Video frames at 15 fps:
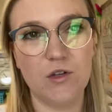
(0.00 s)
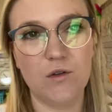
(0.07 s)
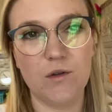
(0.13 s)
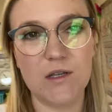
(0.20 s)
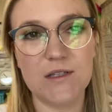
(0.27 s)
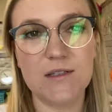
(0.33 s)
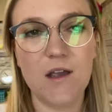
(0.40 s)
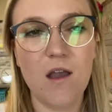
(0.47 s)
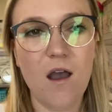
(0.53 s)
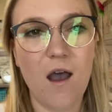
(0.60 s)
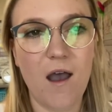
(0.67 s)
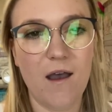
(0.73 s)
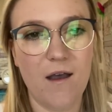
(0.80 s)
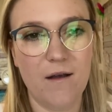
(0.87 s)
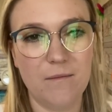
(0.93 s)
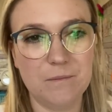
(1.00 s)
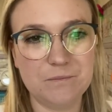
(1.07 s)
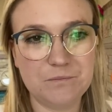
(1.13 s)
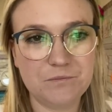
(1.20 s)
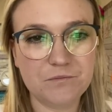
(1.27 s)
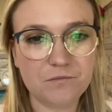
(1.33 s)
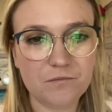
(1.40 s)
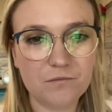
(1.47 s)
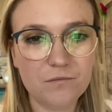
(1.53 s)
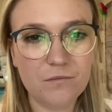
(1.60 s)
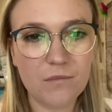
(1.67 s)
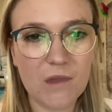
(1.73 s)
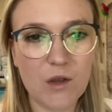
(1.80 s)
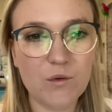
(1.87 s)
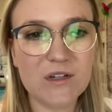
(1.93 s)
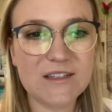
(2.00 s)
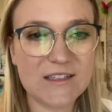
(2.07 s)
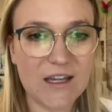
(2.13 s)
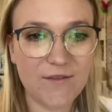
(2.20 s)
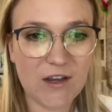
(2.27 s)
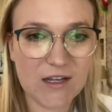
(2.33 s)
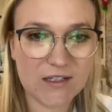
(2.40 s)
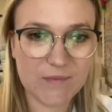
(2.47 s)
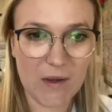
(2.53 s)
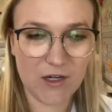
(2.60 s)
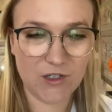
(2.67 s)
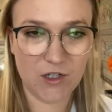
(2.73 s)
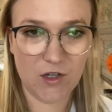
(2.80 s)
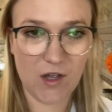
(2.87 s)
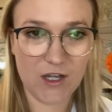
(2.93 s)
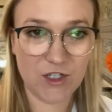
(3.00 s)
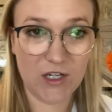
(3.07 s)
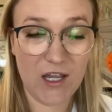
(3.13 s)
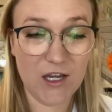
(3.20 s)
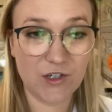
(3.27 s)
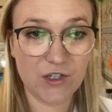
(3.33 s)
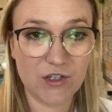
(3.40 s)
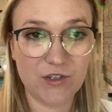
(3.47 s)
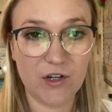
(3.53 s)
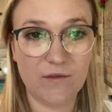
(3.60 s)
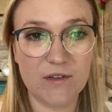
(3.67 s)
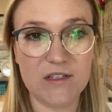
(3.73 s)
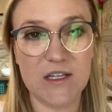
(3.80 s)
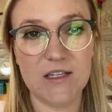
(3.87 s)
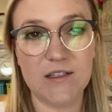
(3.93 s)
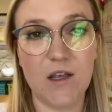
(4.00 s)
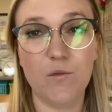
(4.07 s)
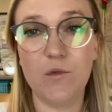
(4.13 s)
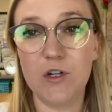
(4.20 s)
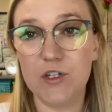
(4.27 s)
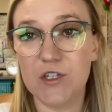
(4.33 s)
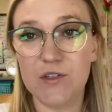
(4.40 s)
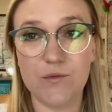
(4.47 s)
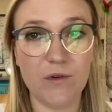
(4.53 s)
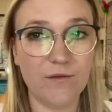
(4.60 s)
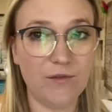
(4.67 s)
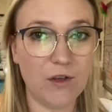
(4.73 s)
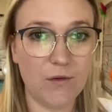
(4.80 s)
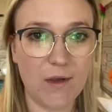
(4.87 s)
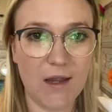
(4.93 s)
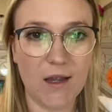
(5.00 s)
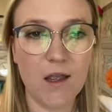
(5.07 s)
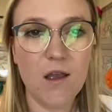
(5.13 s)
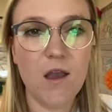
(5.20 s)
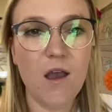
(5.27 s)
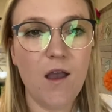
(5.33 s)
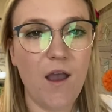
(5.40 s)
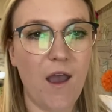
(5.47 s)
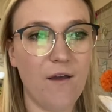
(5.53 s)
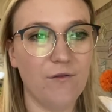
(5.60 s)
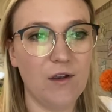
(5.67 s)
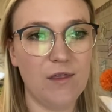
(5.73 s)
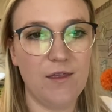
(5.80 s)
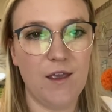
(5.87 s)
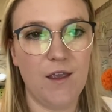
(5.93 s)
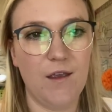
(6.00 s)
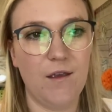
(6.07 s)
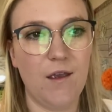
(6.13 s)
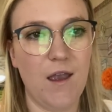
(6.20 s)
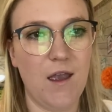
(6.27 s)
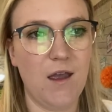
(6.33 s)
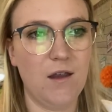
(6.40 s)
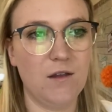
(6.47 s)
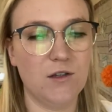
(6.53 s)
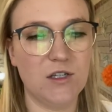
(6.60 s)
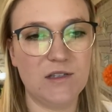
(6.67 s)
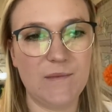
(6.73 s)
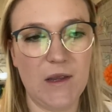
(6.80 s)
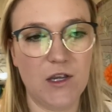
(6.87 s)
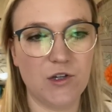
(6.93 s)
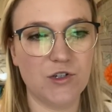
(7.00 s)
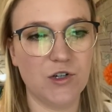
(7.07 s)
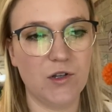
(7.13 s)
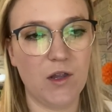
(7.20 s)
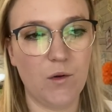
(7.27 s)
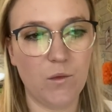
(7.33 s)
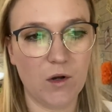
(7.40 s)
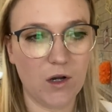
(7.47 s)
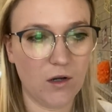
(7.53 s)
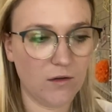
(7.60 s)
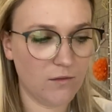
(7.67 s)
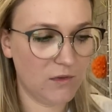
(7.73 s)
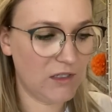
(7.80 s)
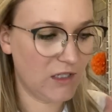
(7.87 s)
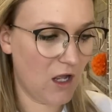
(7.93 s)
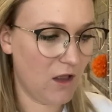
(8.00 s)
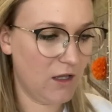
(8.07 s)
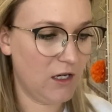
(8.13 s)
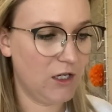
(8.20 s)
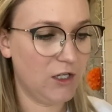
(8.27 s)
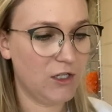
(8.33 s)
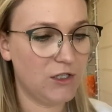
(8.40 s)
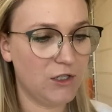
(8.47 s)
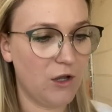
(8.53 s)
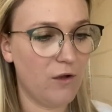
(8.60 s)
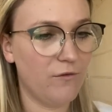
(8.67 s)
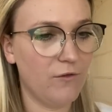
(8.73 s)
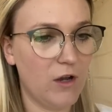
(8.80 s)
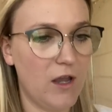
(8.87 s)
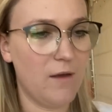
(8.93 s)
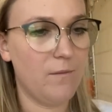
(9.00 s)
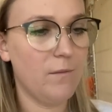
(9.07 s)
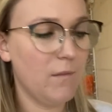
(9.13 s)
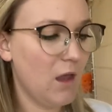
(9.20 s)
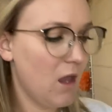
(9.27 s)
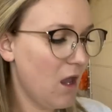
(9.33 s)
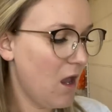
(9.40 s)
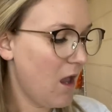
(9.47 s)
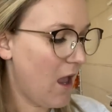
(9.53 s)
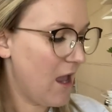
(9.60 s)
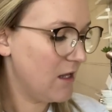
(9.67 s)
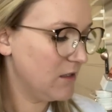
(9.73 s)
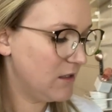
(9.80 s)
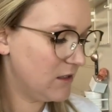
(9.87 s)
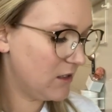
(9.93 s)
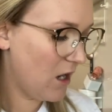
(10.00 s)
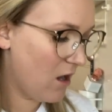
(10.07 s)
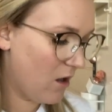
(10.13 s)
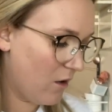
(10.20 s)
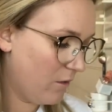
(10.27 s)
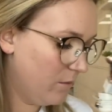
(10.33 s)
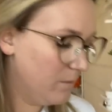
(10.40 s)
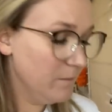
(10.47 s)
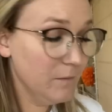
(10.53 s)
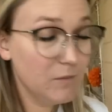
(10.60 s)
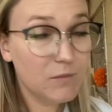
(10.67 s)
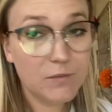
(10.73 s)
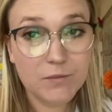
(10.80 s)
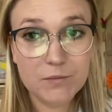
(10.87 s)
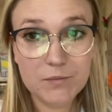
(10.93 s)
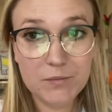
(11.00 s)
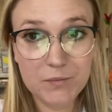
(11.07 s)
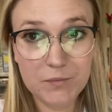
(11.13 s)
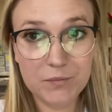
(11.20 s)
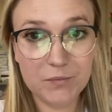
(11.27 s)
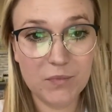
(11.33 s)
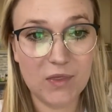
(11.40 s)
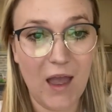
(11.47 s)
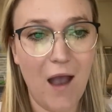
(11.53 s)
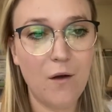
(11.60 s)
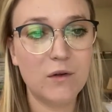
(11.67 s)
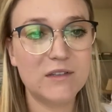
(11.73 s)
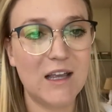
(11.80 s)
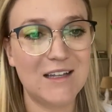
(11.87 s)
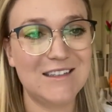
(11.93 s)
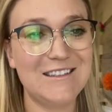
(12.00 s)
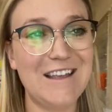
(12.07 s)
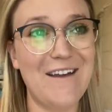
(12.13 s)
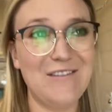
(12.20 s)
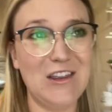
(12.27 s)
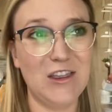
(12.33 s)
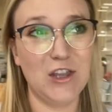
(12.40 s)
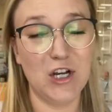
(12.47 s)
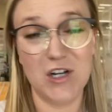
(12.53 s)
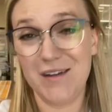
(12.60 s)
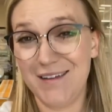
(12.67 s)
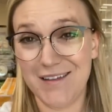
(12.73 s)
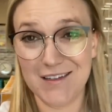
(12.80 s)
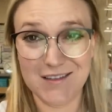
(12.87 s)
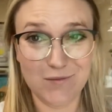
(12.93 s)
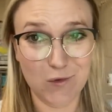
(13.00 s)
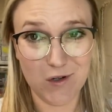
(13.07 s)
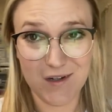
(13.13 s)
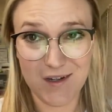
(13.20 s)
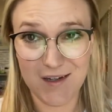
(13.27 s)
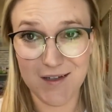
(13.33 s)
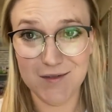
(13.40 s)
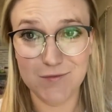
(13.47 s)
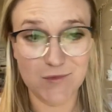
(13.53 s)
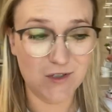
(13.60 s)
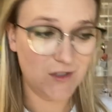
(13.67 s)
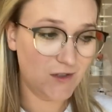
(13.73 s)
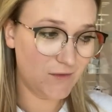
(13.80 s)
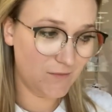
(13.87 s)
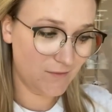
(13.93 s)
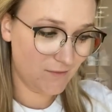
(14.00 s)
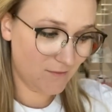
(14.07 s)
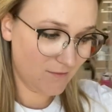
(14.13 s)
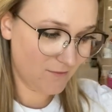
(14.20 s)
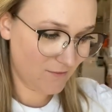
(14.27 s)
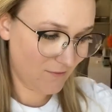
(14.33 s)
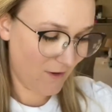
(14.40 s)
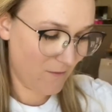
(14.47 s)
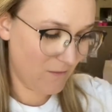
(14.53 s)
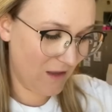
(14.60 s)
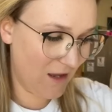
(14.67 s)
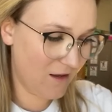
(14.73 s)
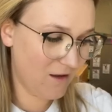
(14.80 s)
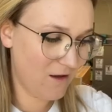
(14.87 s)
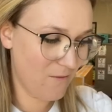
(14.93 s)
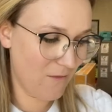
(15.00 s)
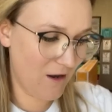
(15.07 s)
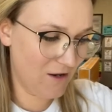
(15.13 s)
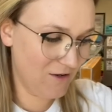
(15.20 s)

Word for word: who is um, receiving special education services and we're just reviewing everything and just making sure that we're solid and good to go for him. And so that was at 7.30 this morning, which I'm like, come on